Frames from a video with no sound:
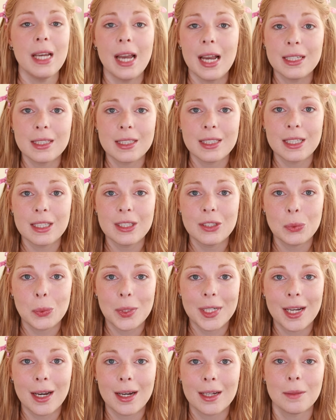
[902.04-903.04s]
And since
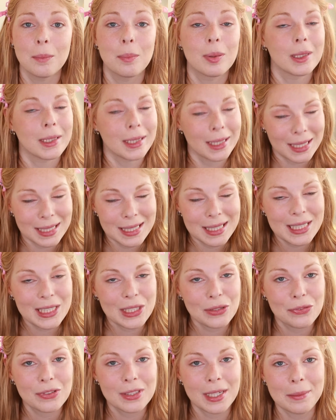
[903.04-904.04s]
we got
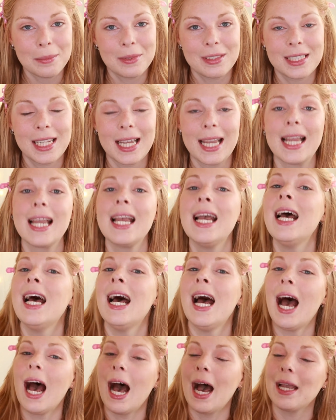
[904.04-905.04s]
plenty of time today,
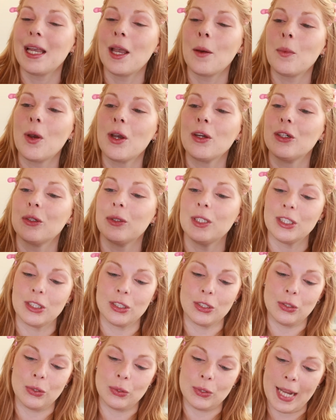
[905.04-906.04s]
I am going
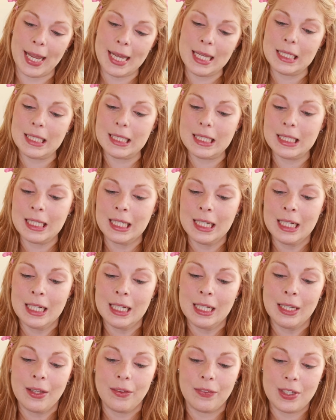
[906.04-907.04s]
to do that.
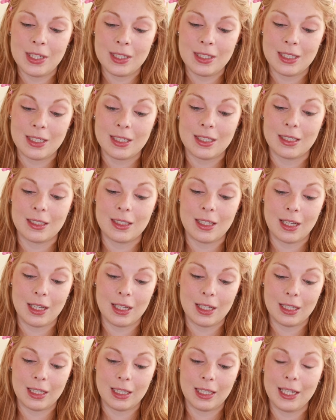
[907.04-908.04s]
This is
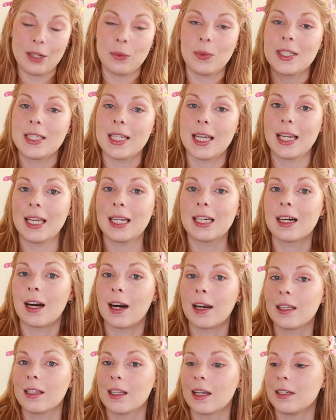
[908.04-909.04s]
the liquid ink
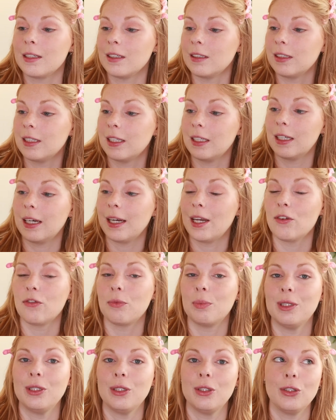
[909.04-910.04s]
eyeliner that I
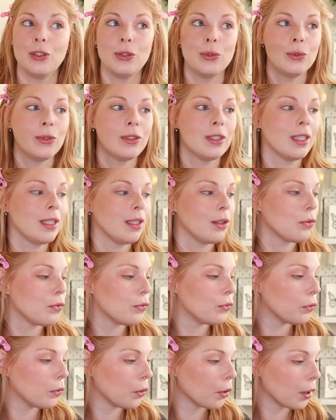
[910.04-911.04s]
have been using
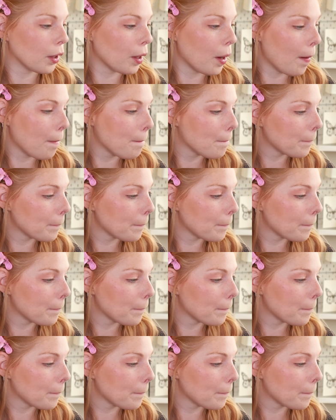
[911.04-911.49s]
for